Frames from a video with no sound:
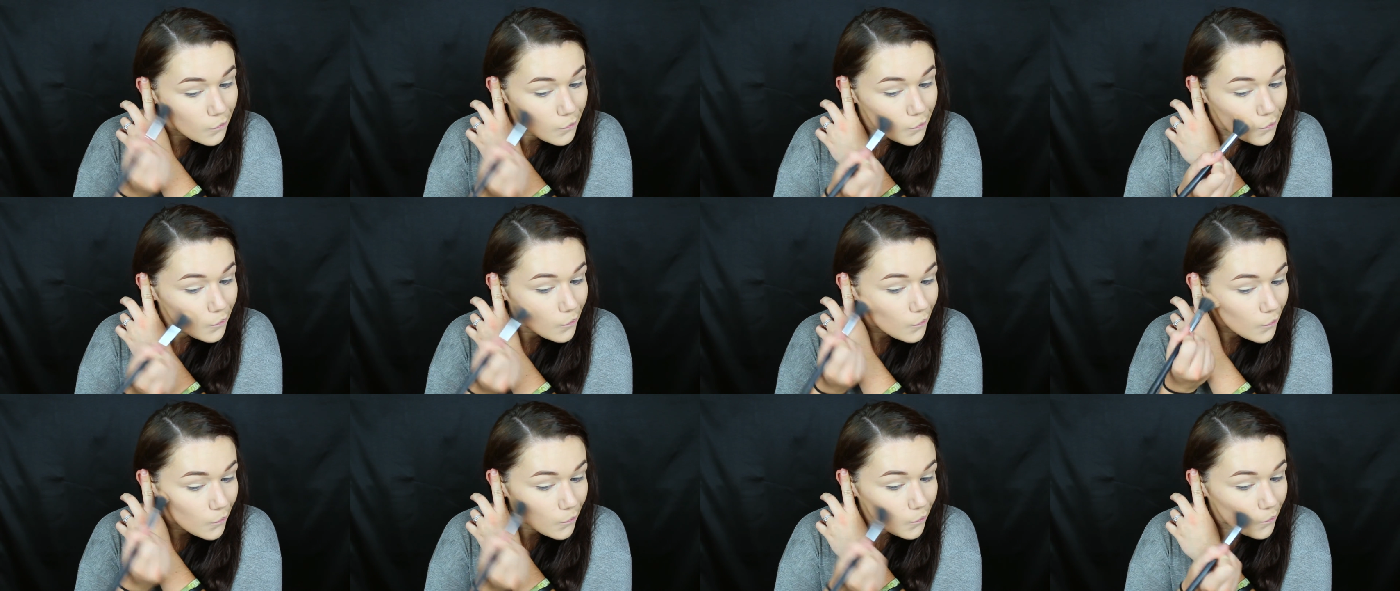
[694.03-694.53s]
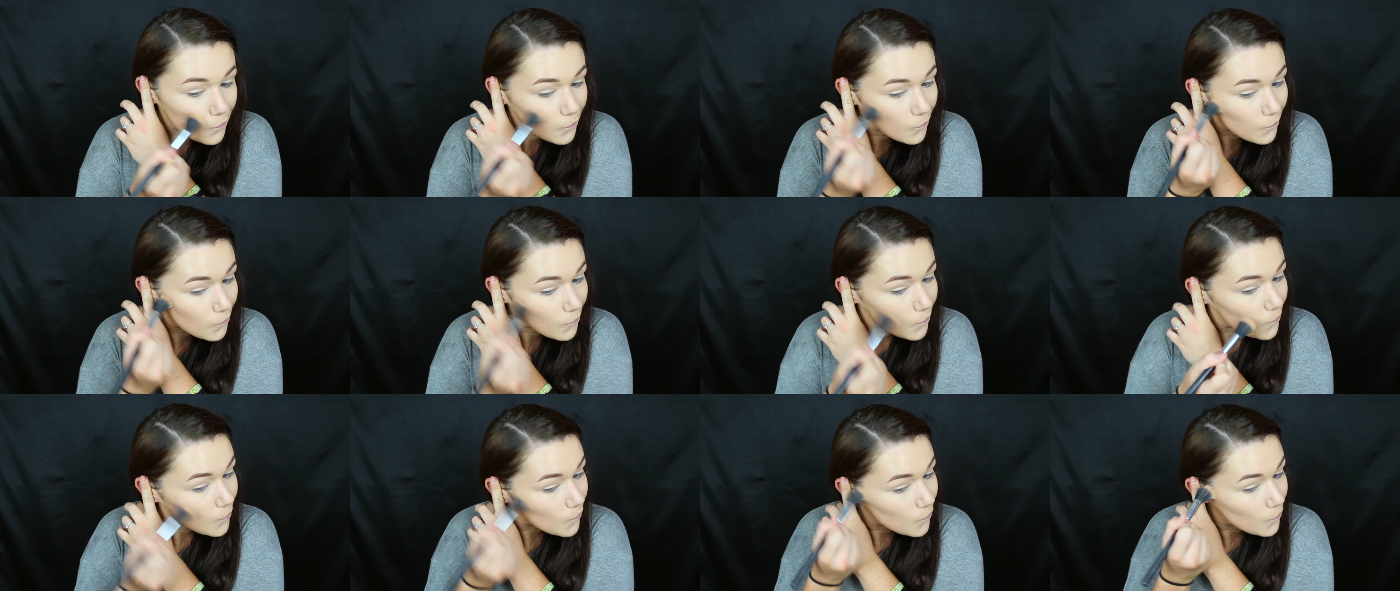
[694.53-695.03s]

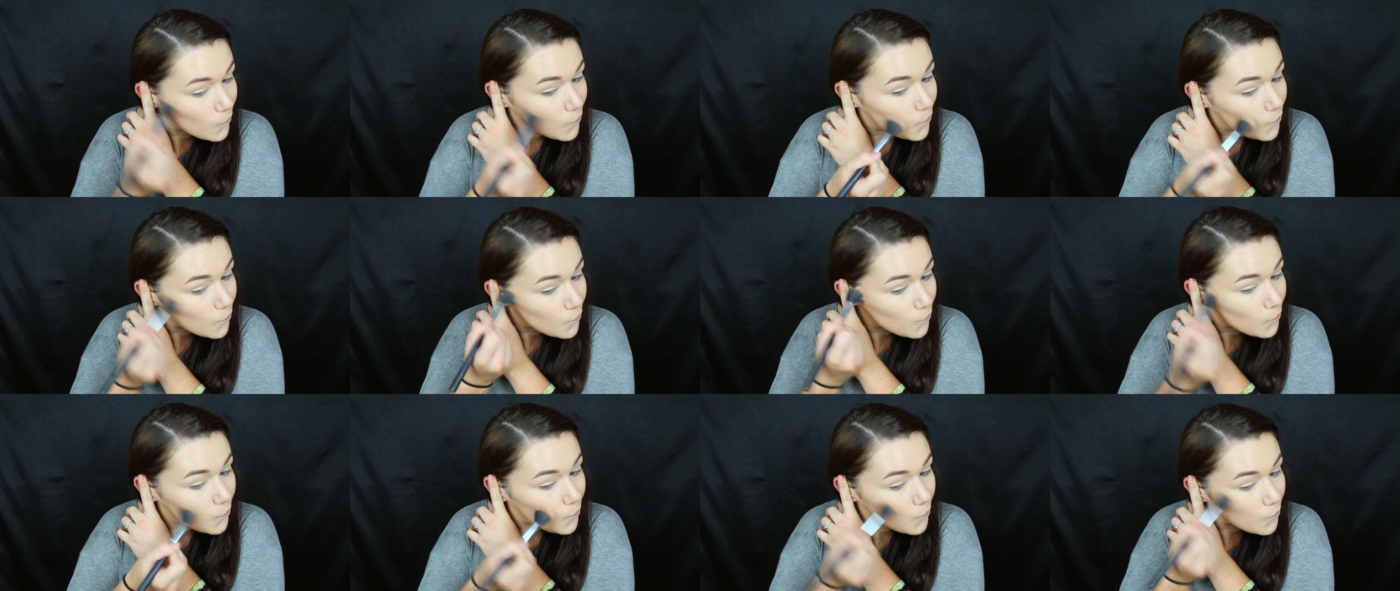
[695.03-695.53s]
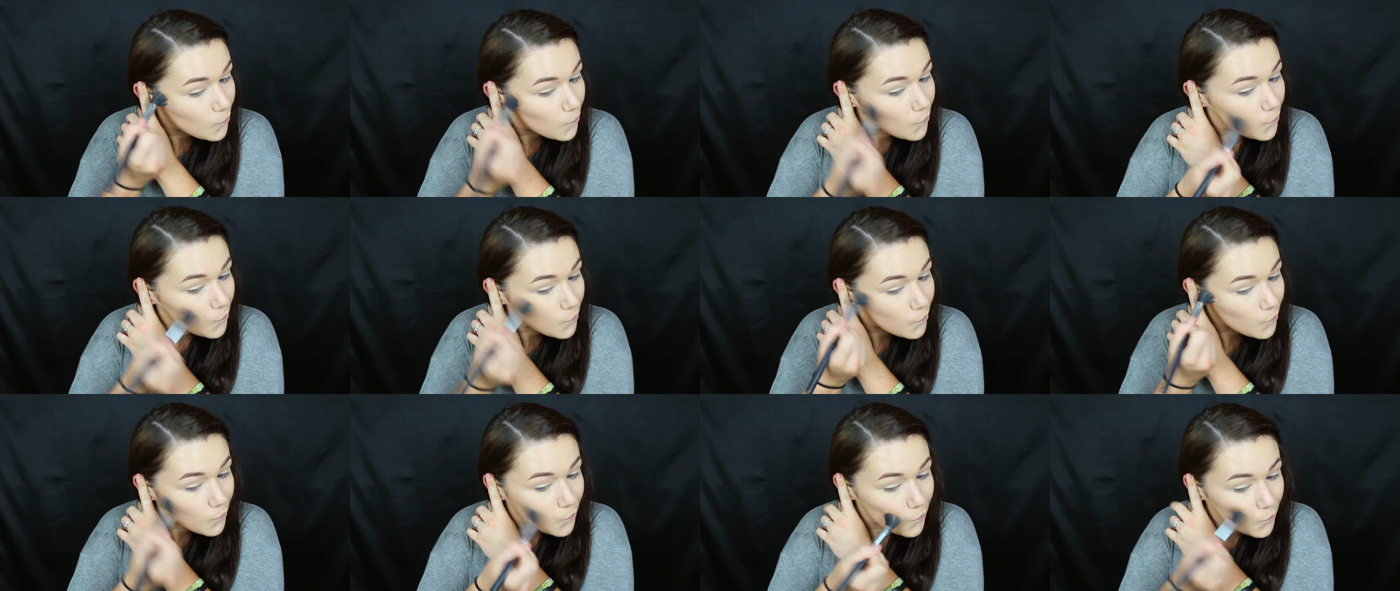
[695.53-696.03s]

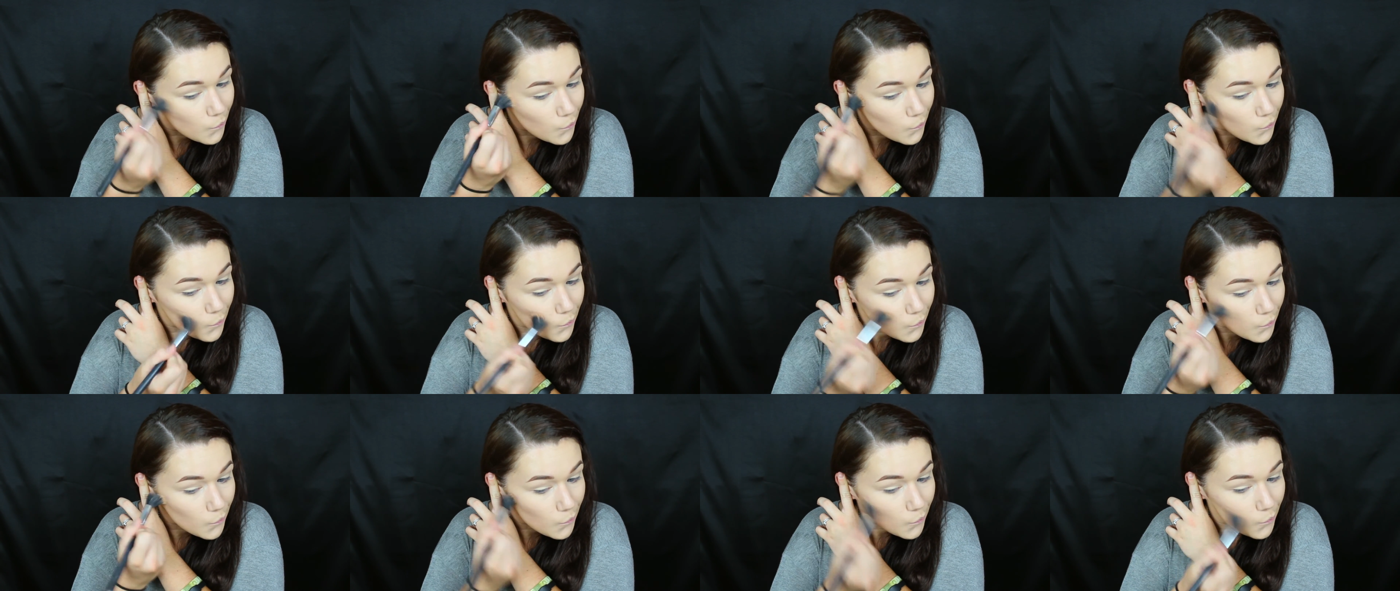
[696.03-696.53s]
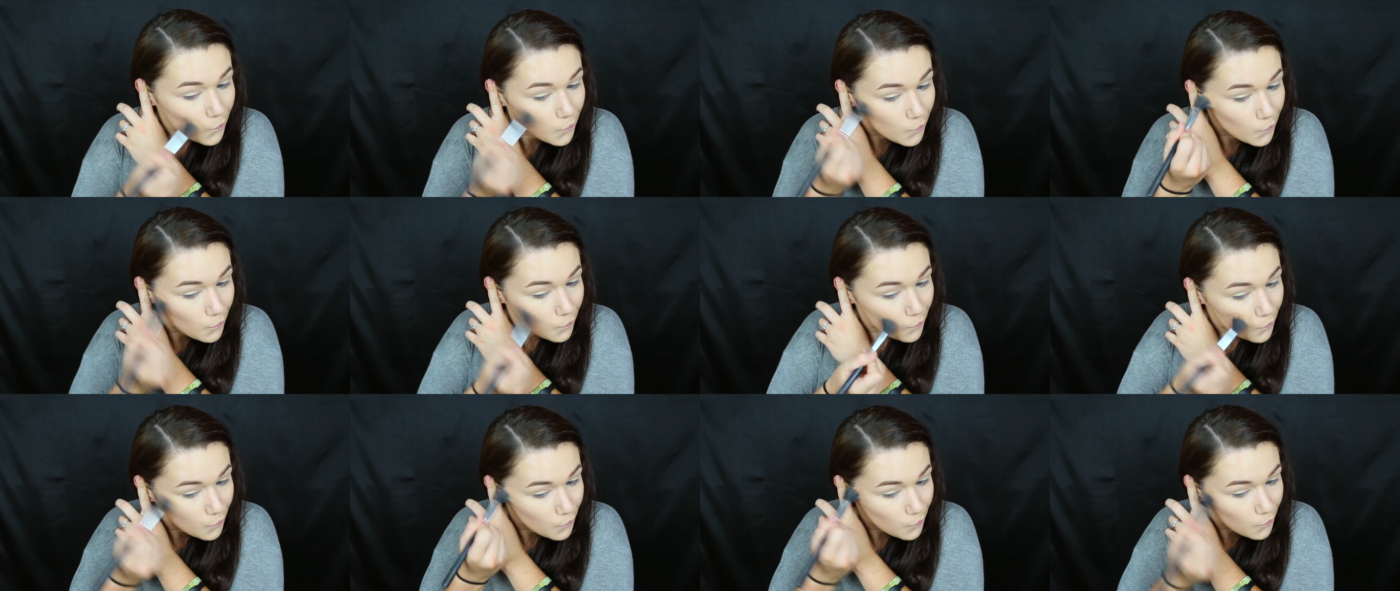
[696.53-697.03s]

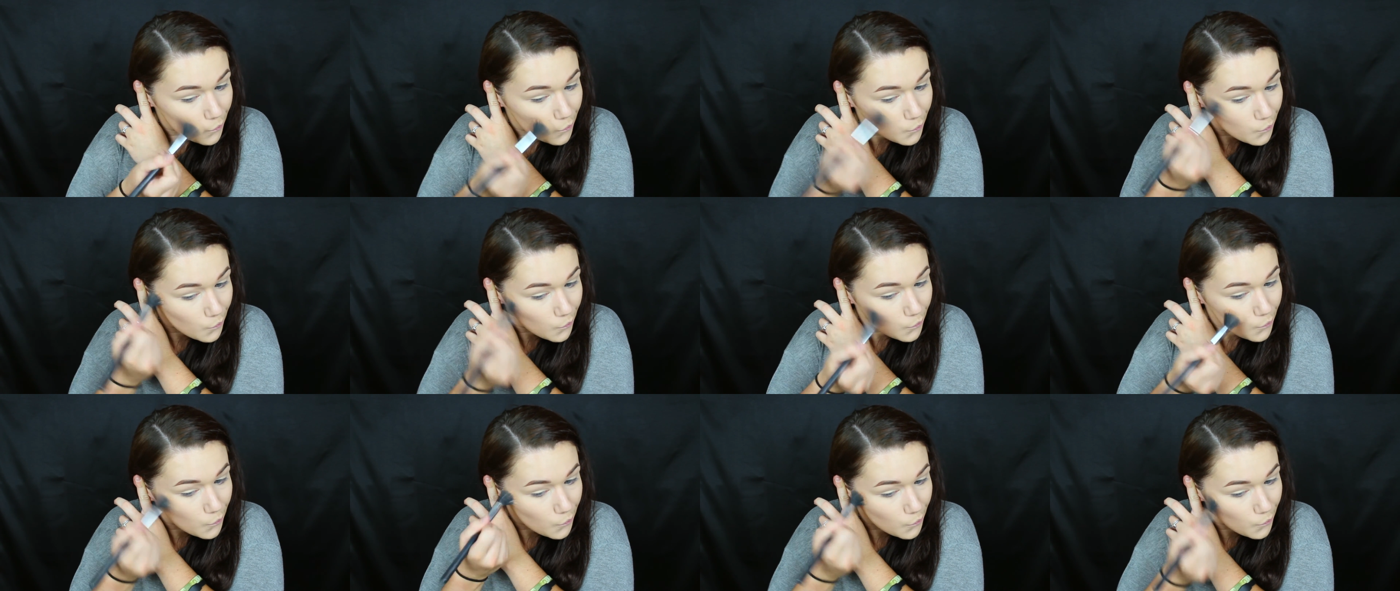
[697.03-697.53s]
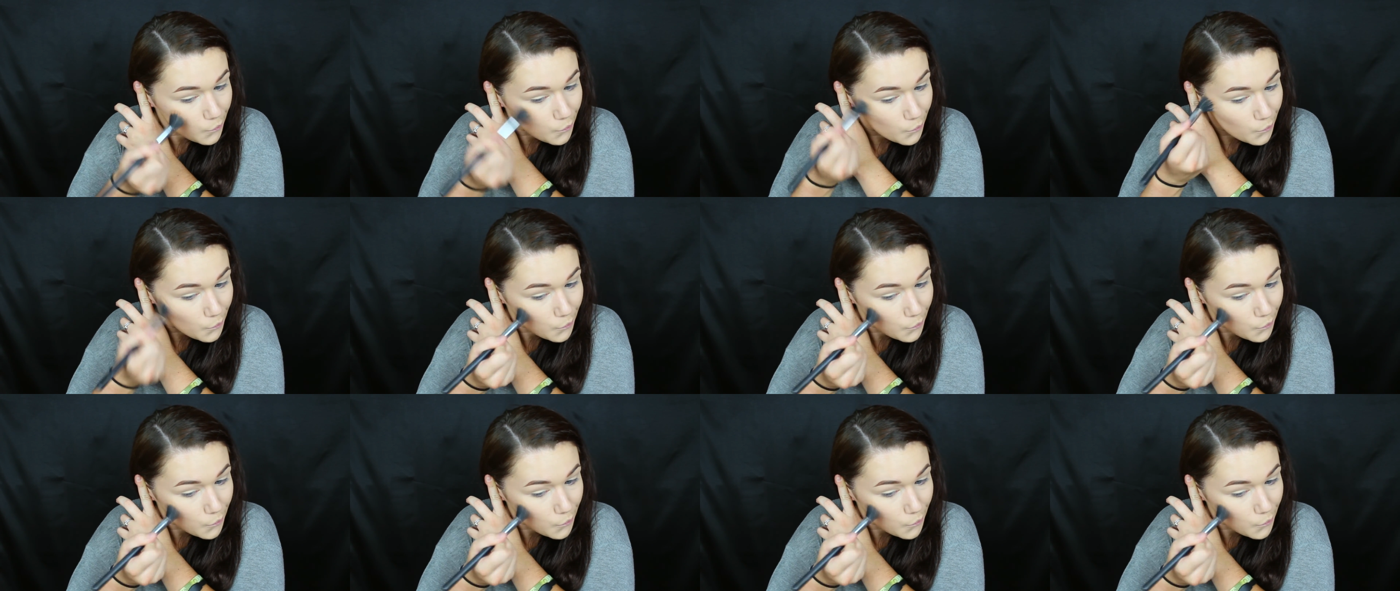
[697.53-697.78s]
(silence)